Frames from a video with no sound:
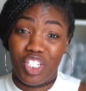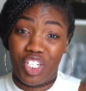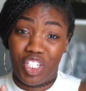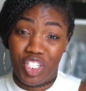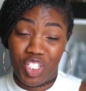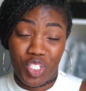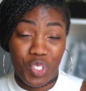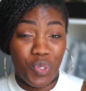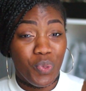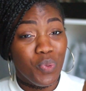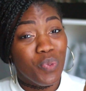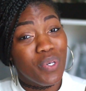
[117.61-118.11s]
your
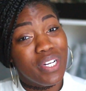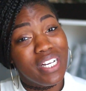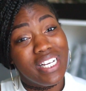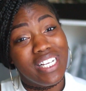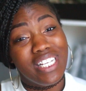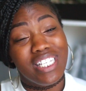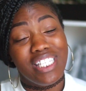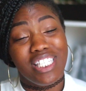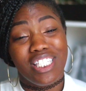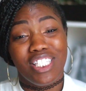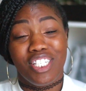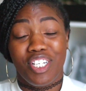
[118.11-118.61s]

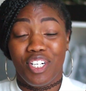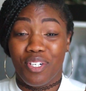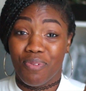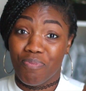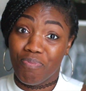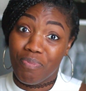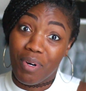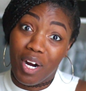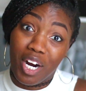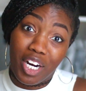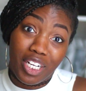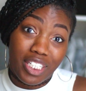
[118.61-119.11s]
twists, your
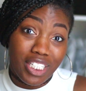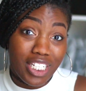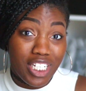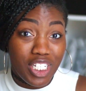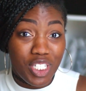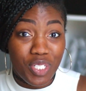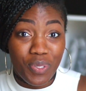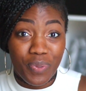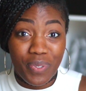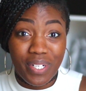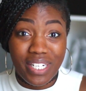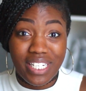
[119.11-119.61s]
Marley
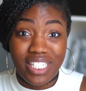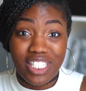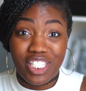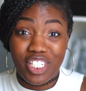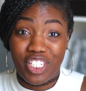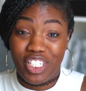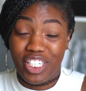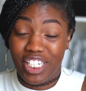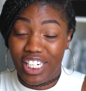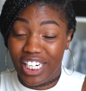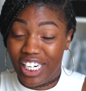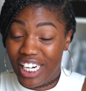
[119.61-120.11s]
twists,
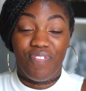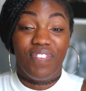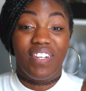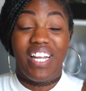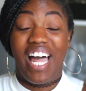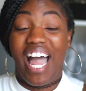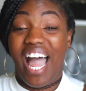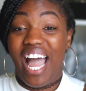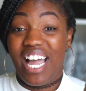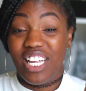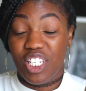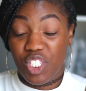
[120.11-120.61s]
your
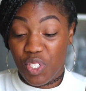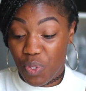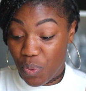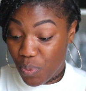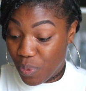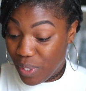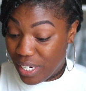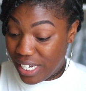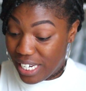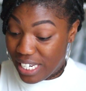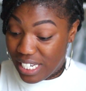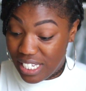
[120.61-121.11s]
flat
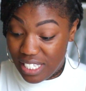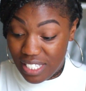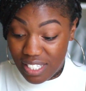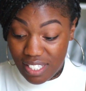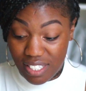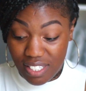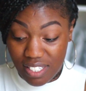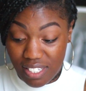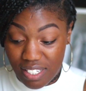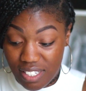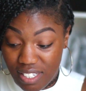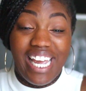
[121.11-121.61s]

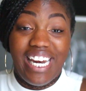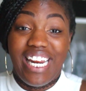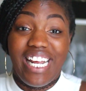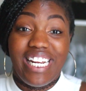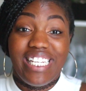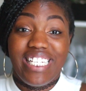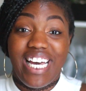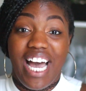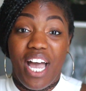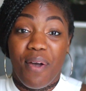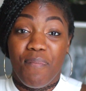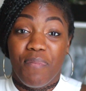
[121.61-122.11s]
twists,
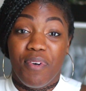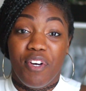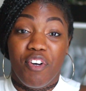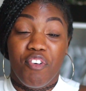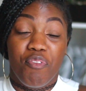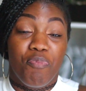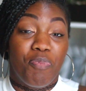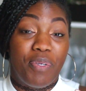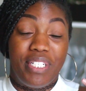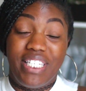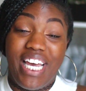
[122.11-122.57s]
any type of